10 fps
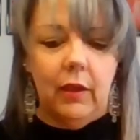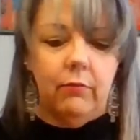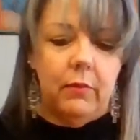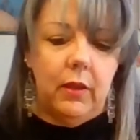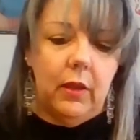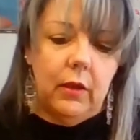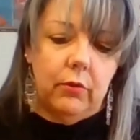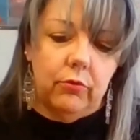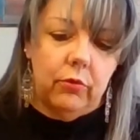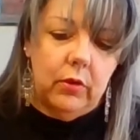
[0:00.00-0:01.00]
gave me
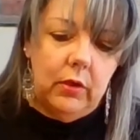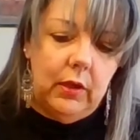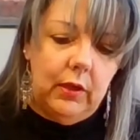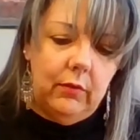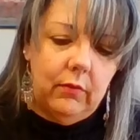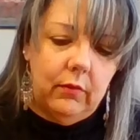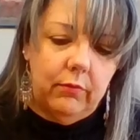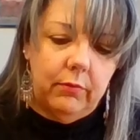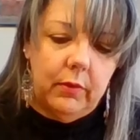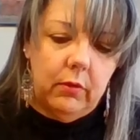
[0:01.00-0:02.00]
extra
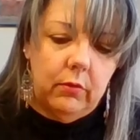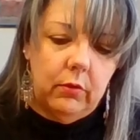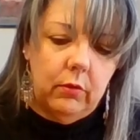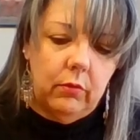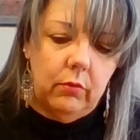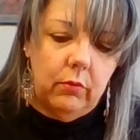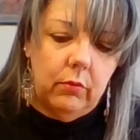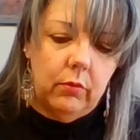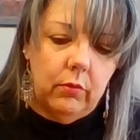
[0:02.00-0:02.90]
adhesive, but I don't know